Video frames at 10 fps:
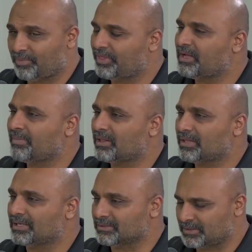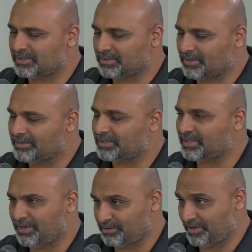Think about this. Just
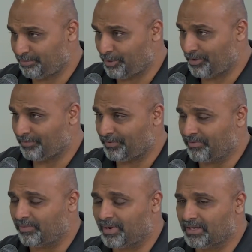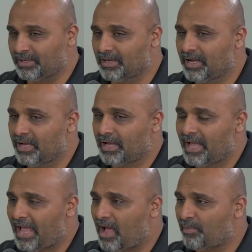here's a pearl for everybody.
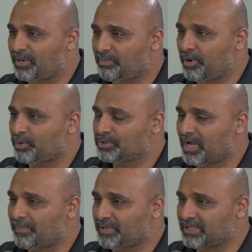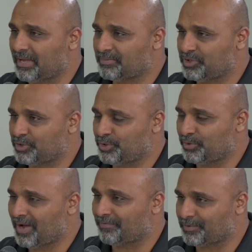How many post-op exams do you
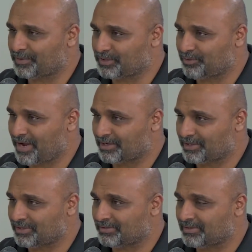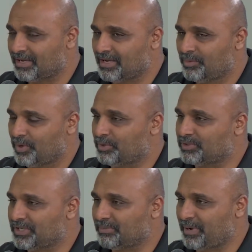do after extractions where you
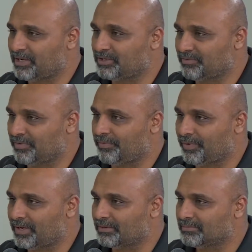see the patient for free?